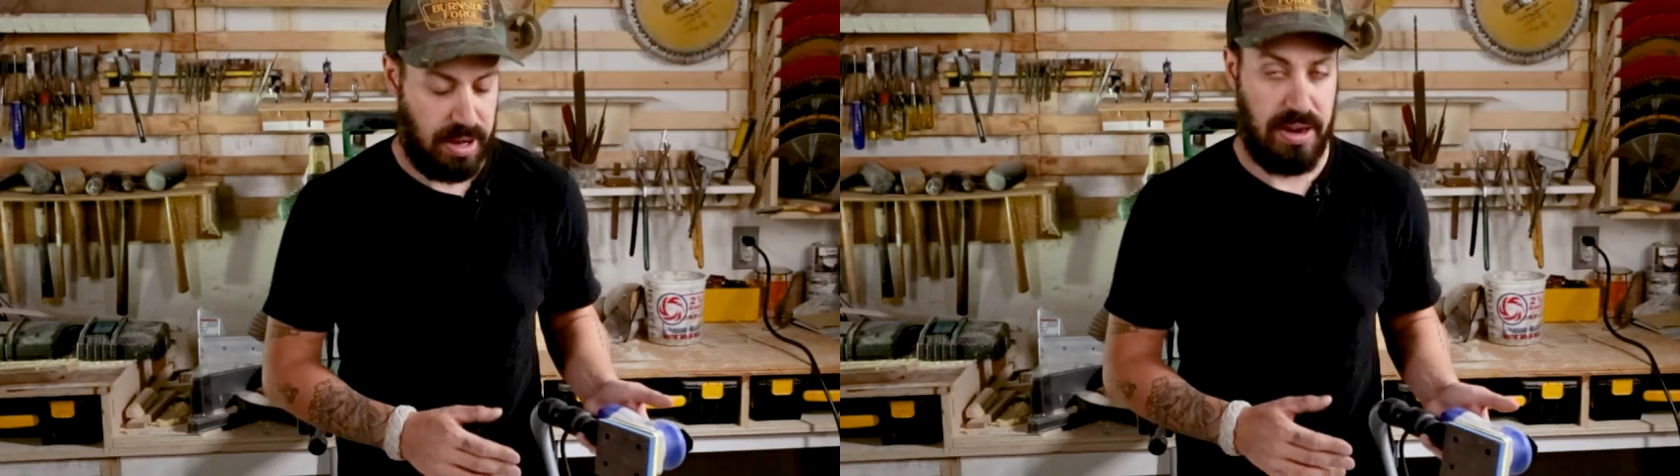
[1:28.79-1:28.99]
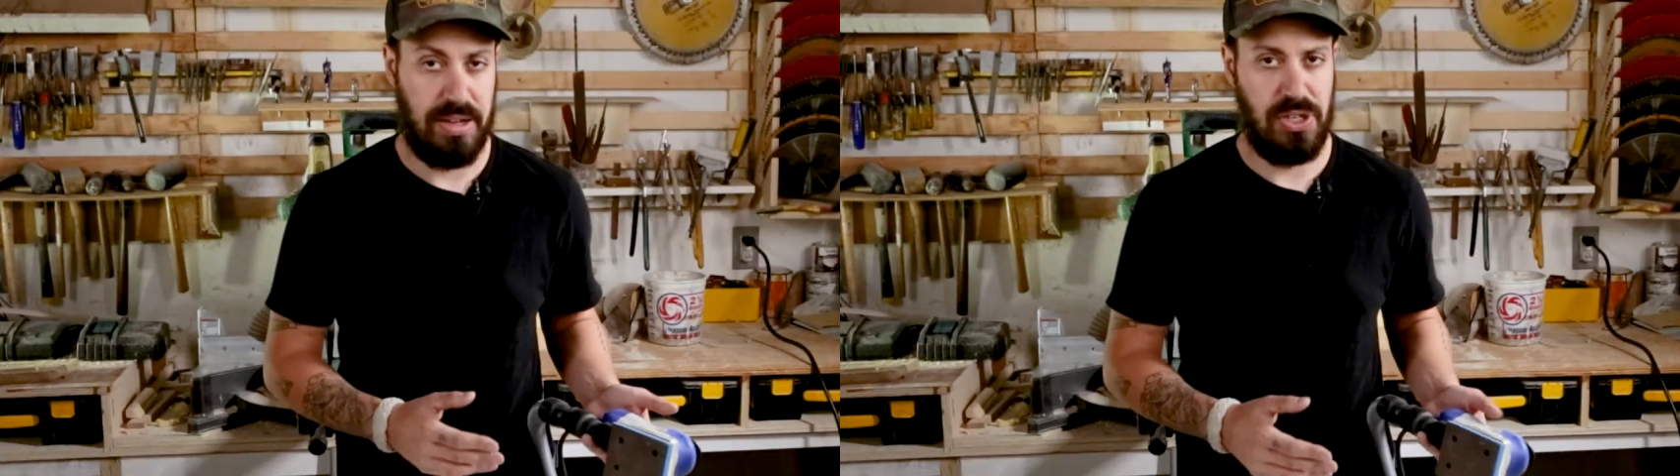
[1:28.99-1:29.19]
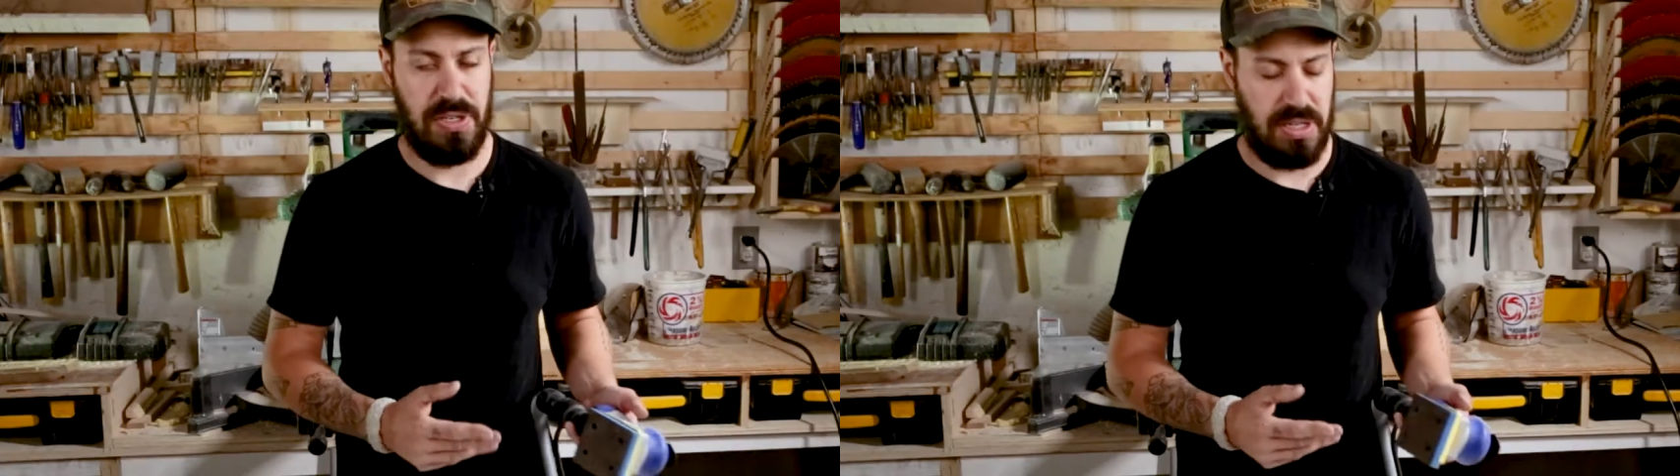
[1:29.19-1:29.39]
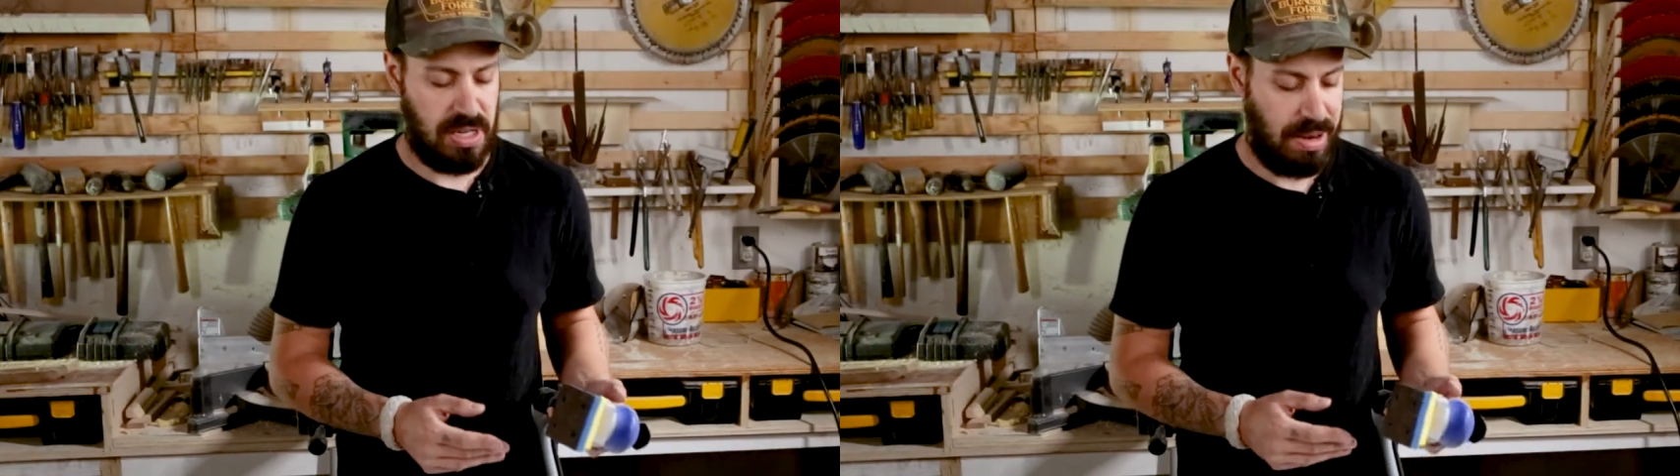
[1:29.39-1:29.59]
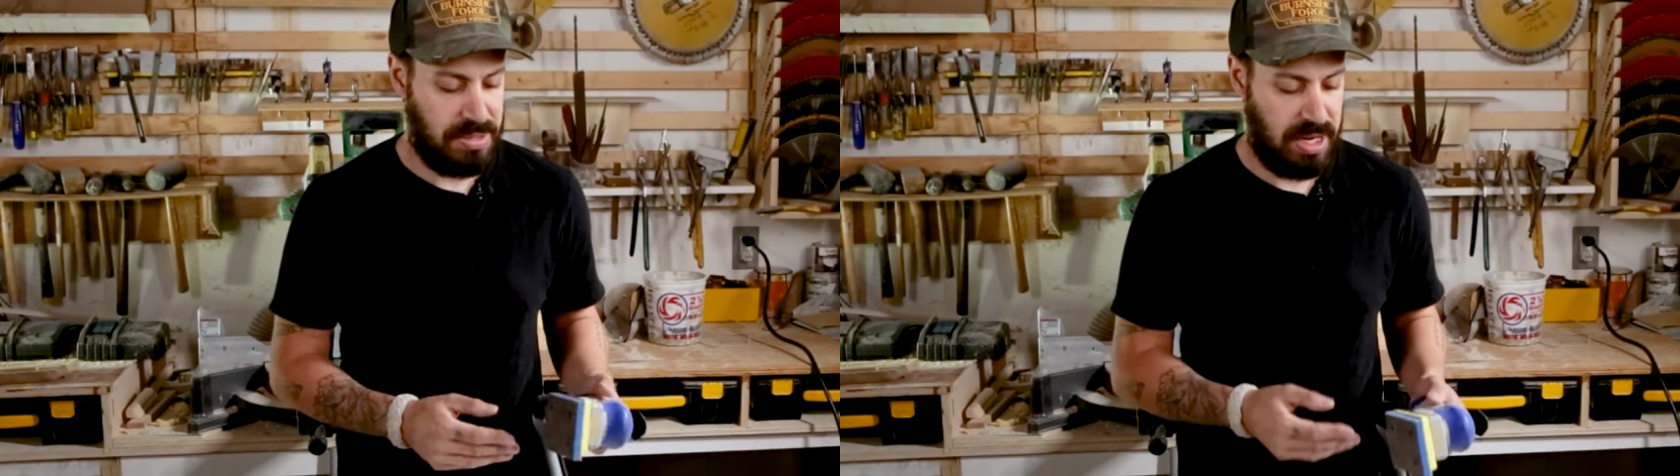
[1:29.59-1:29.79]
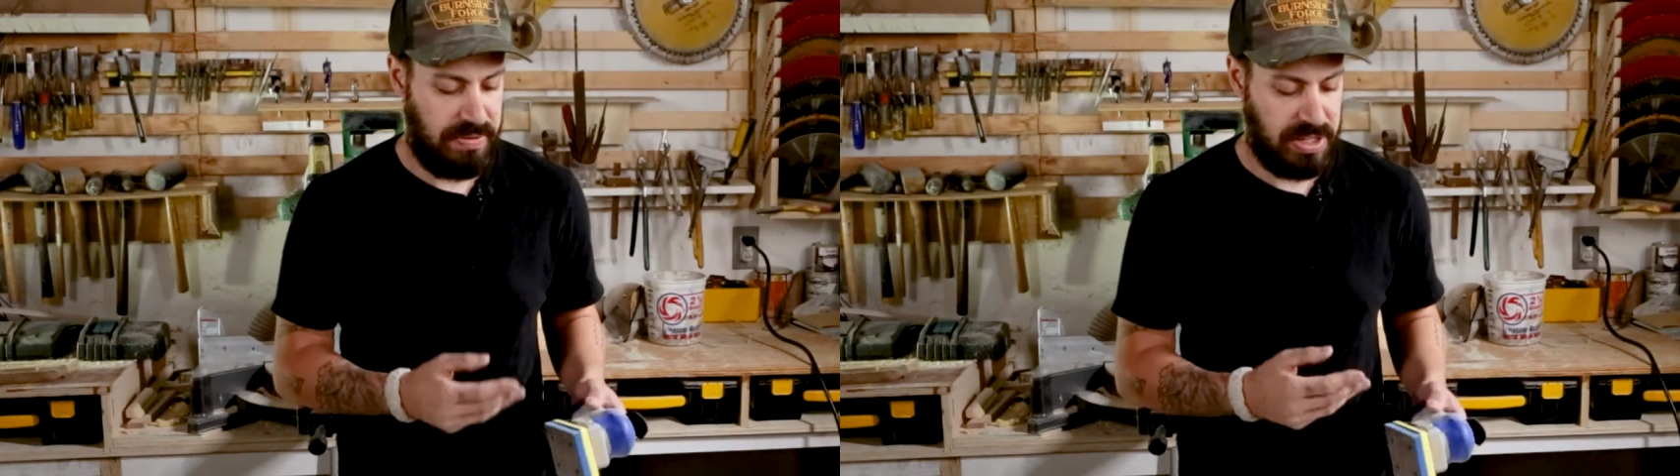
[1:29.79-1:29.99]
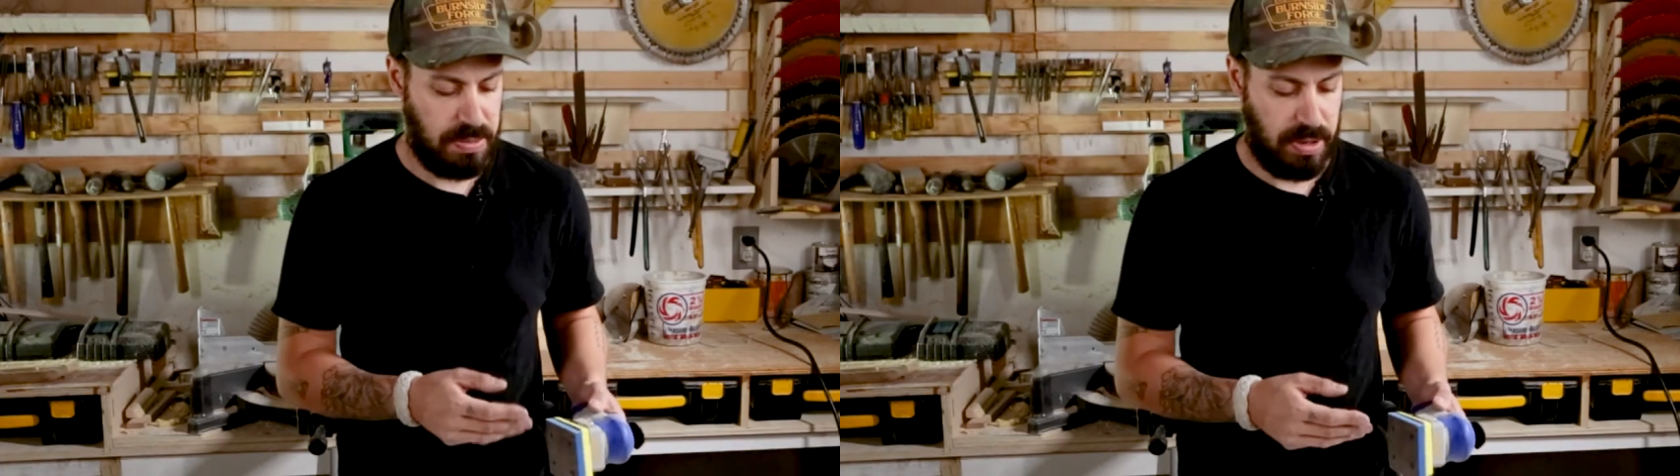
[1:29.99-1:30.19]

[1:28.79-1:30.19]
Uh, not just a time savings,